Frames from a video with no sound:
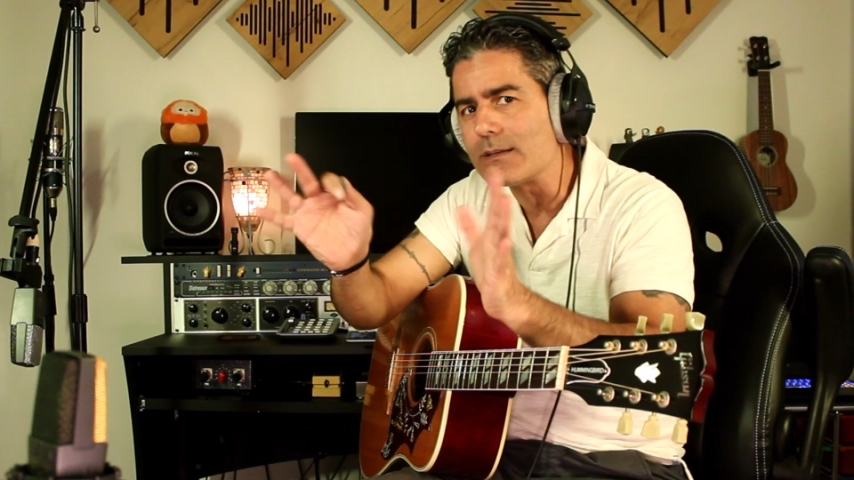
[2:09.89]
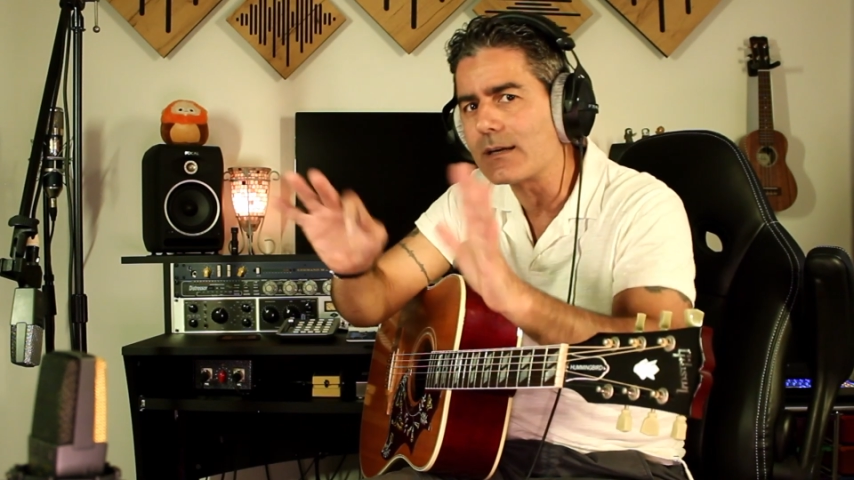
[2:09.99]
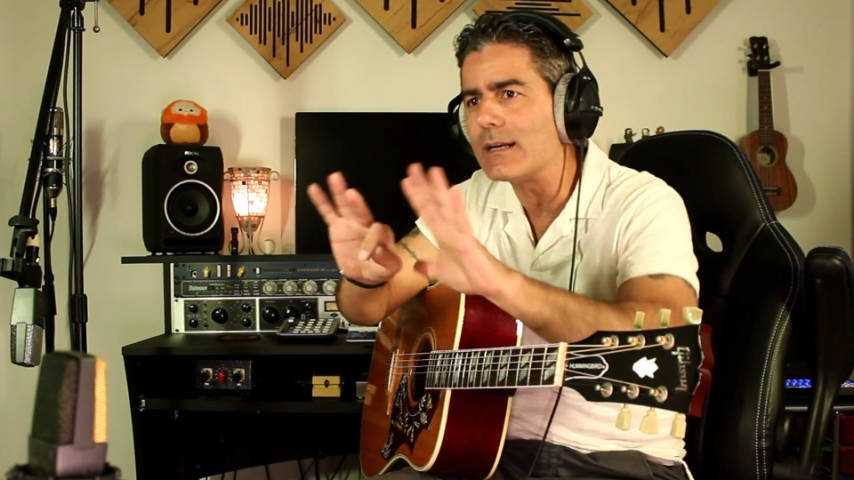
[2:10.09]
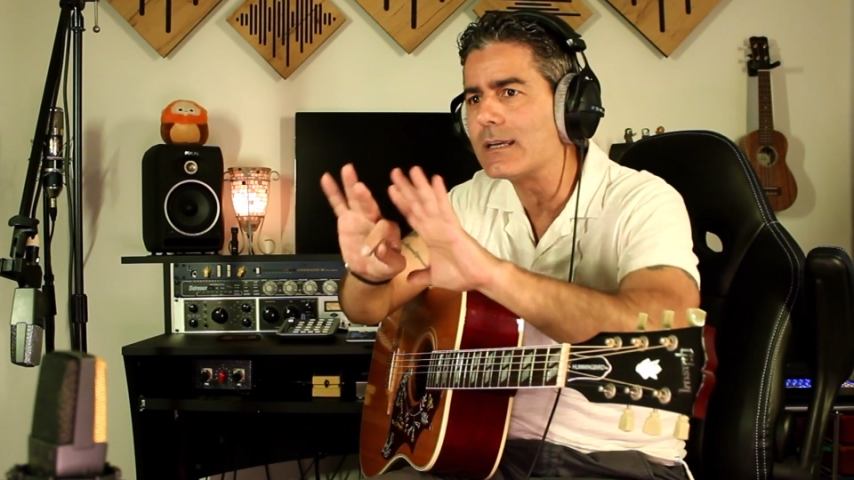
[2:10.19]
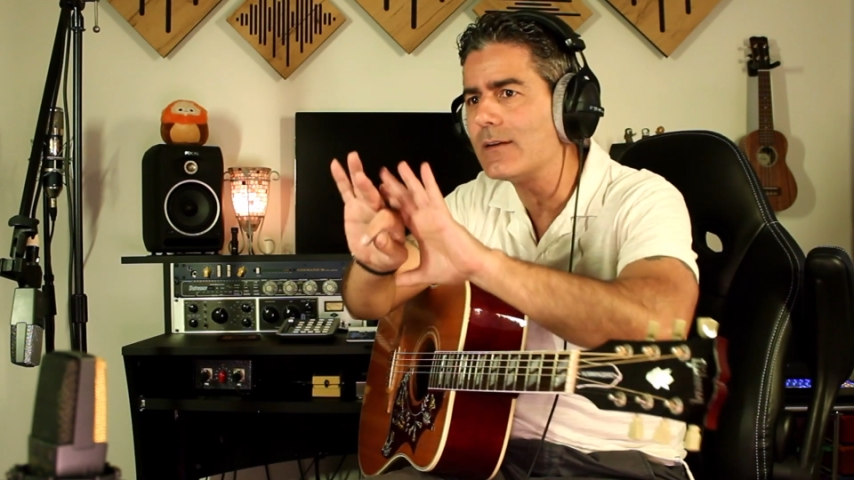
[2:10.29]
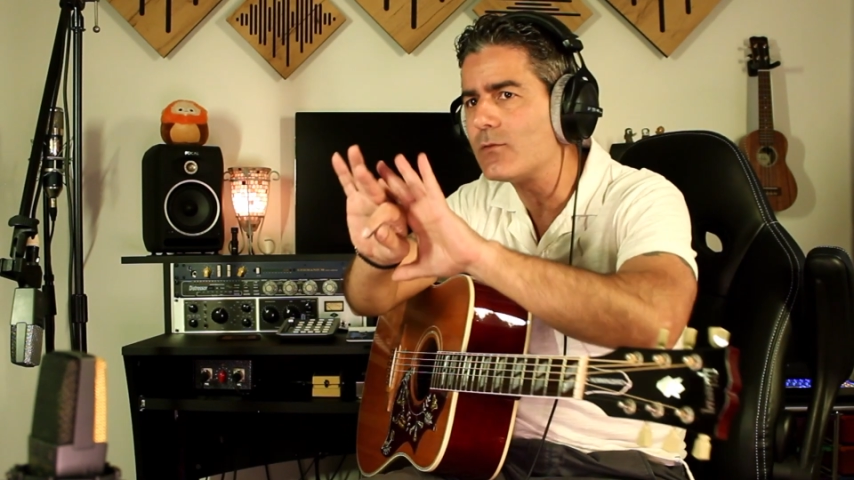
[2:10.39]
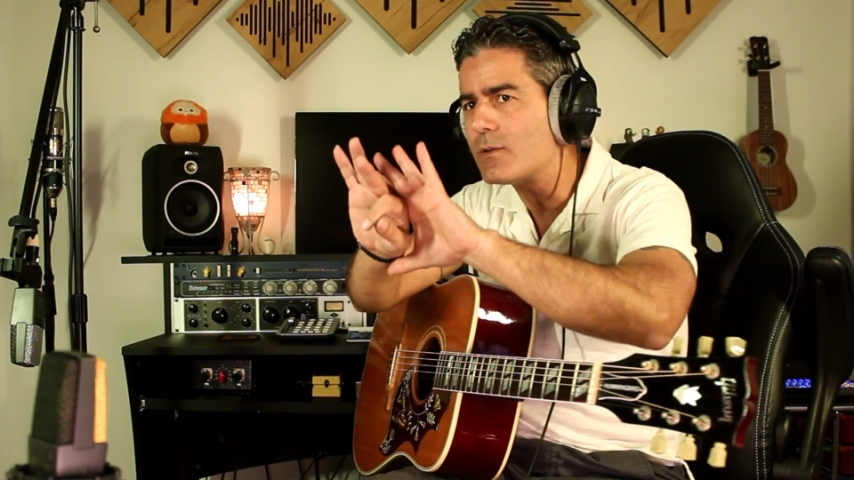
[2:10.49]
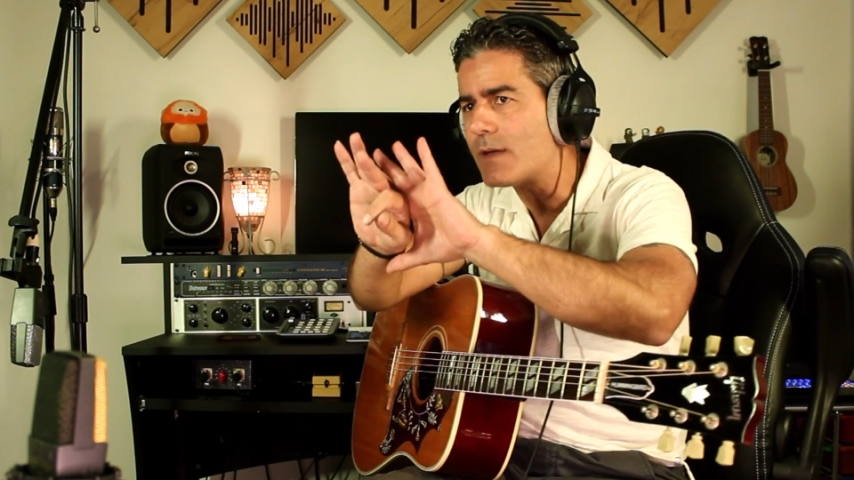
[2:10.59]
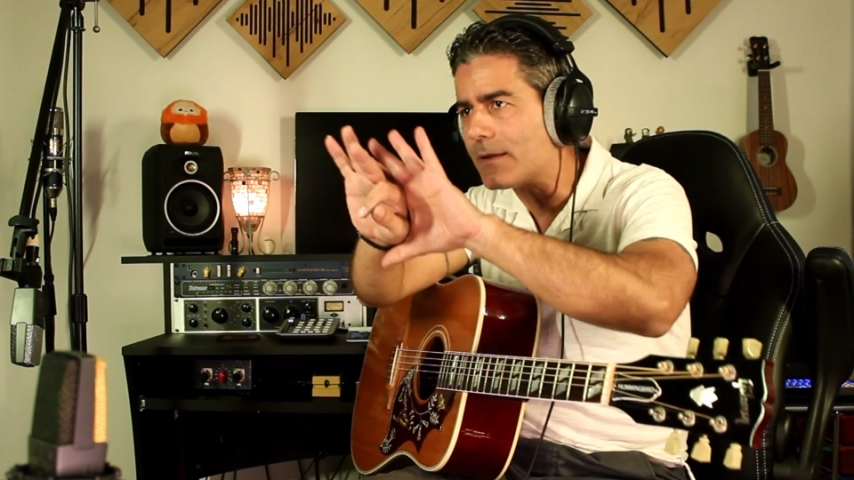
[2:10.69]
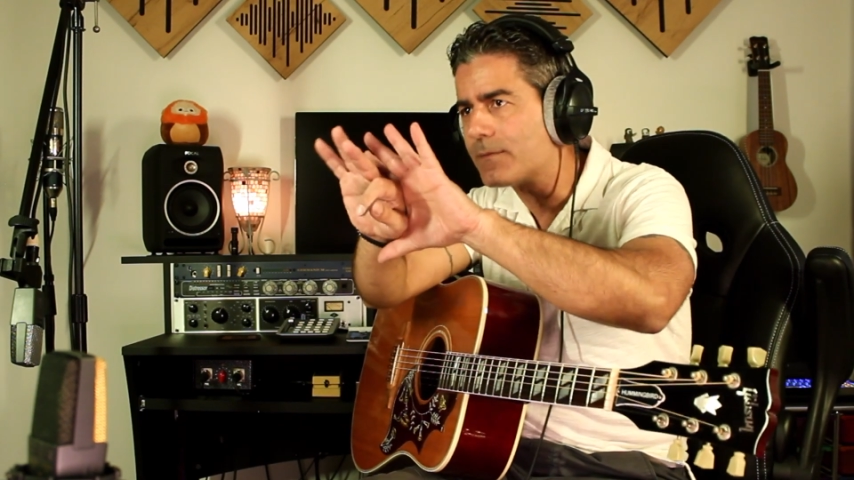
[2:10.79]
They're going to give you
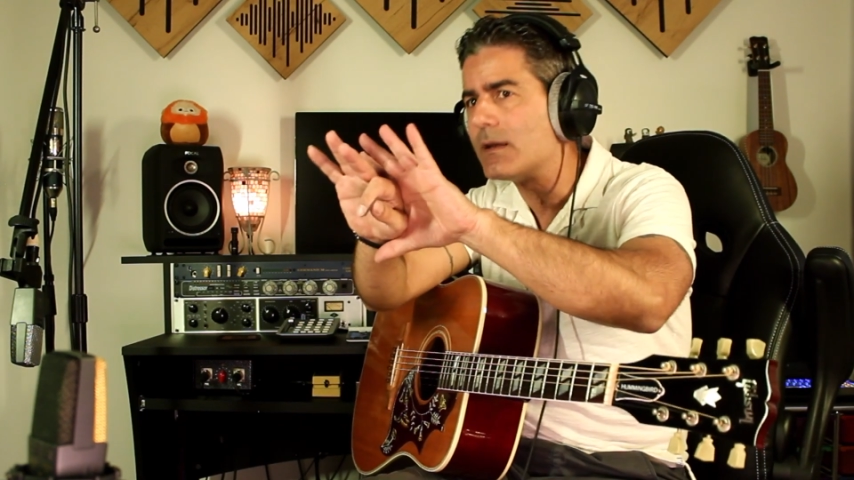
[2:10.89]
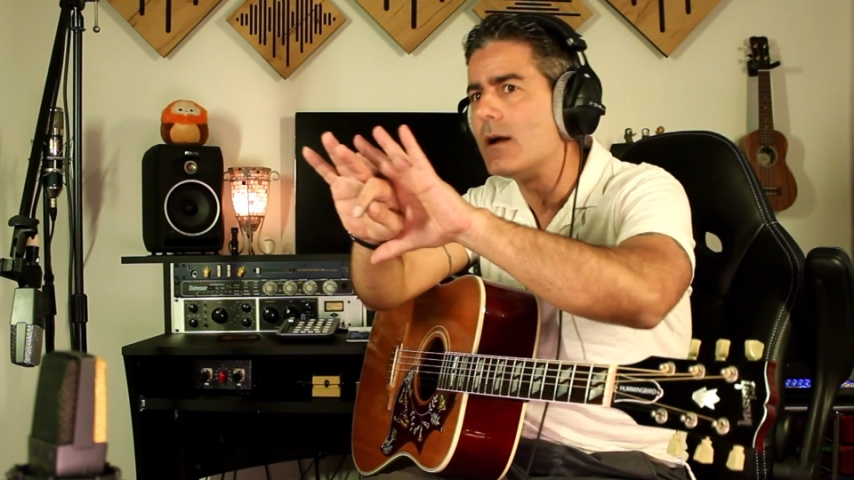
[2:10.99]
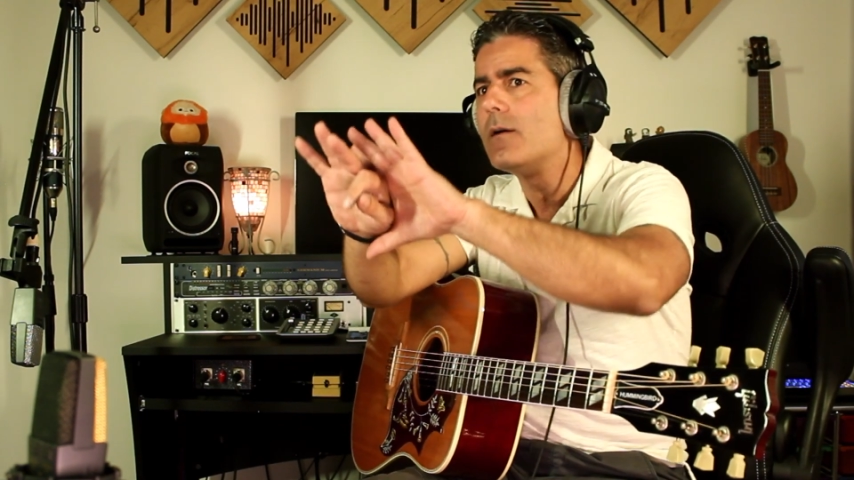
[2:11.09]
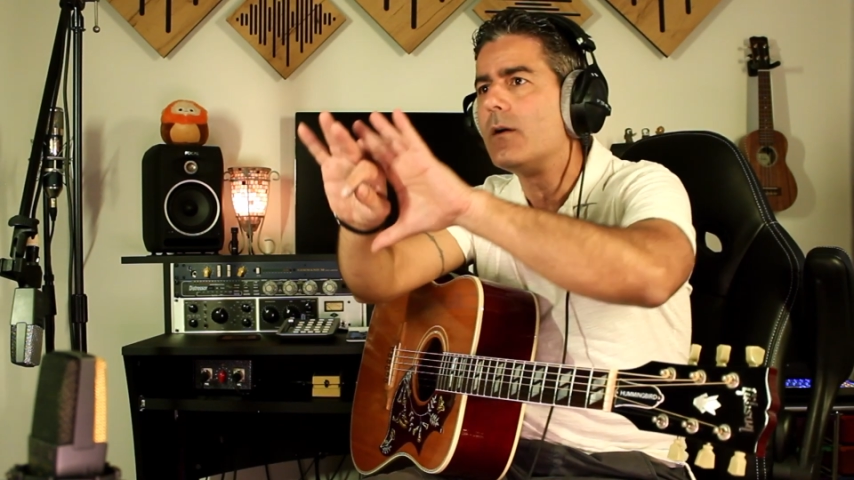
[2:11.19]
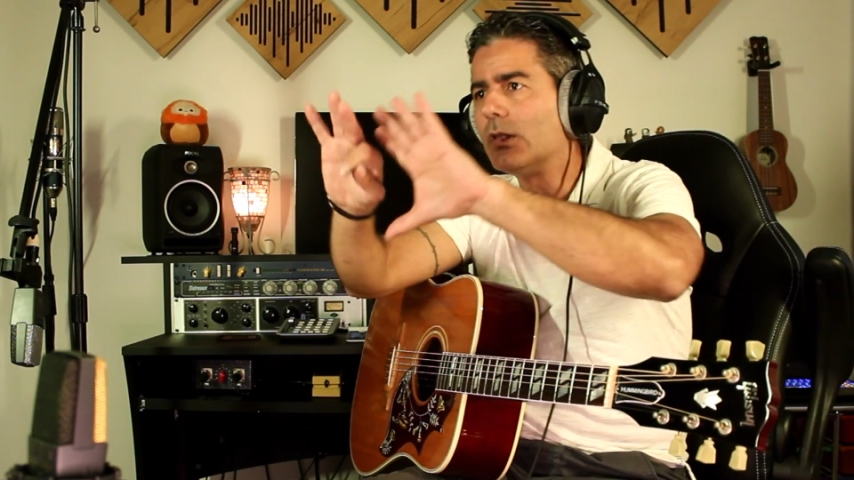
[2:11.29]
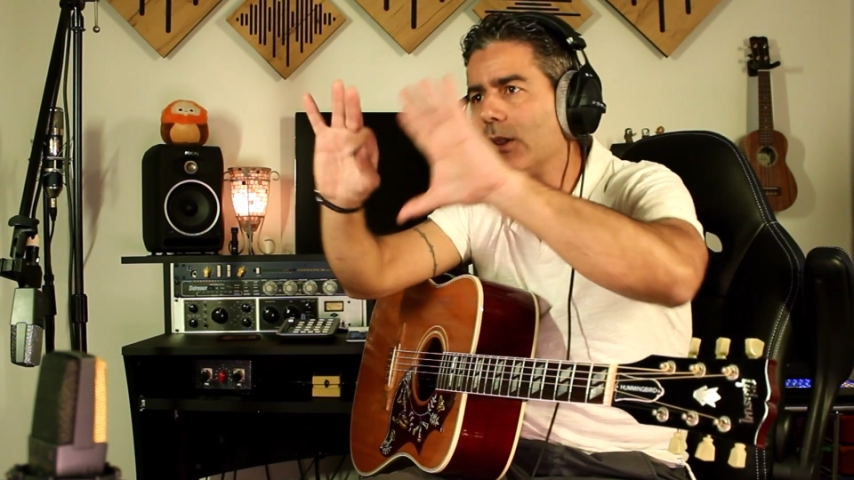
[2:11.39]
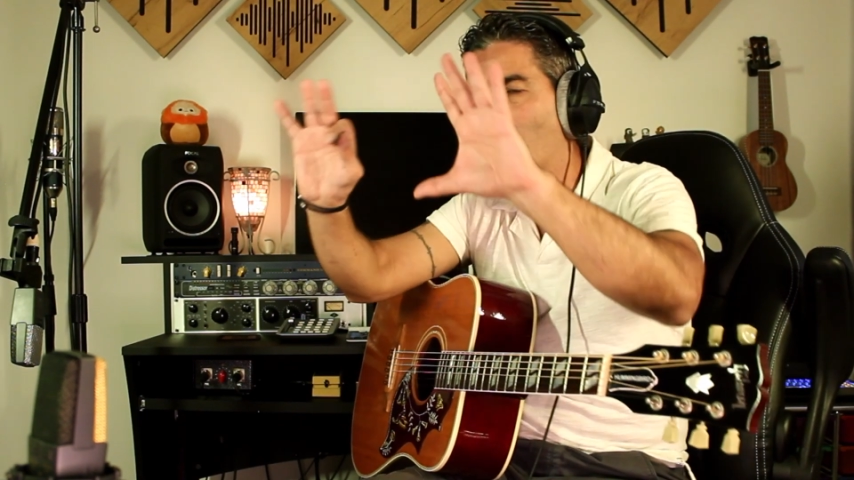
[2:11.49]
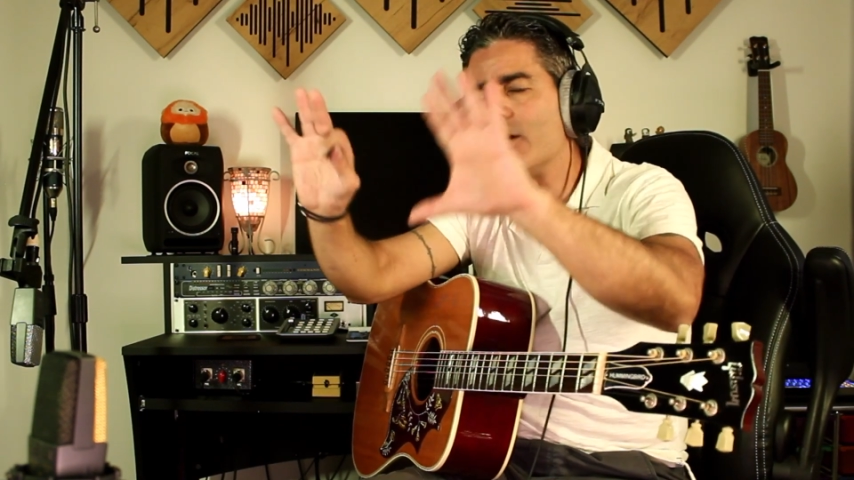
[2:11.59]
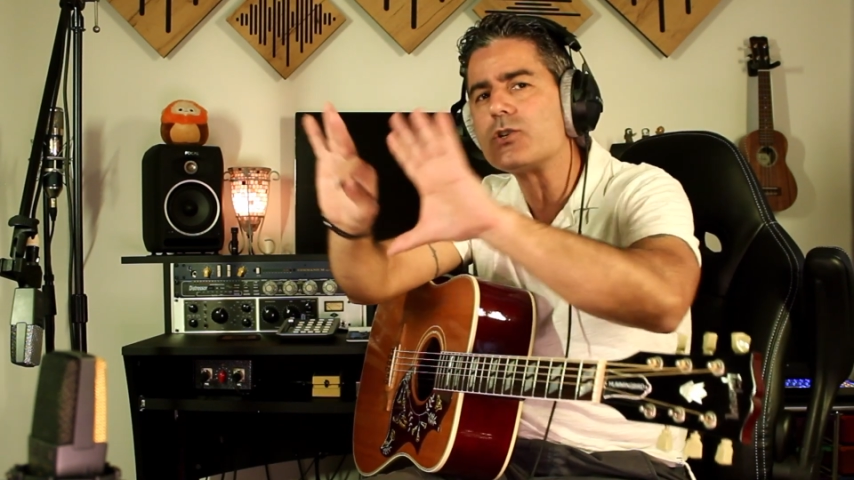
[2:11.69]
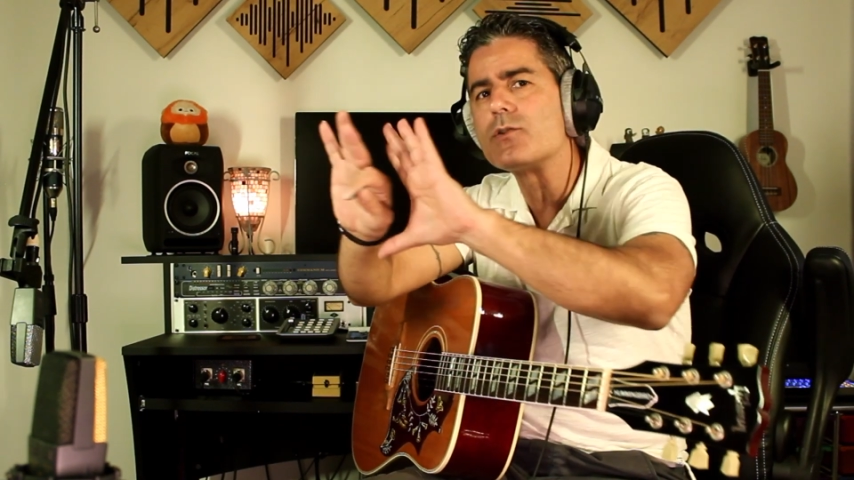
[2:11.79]
that
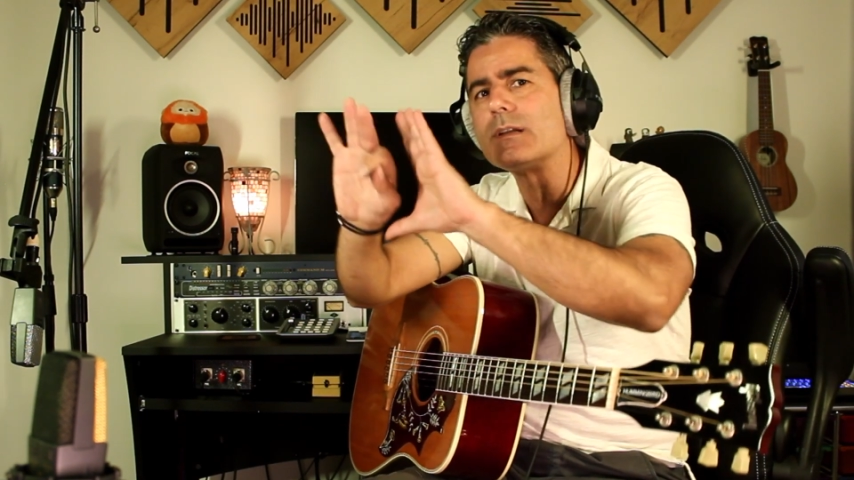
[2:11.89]
larger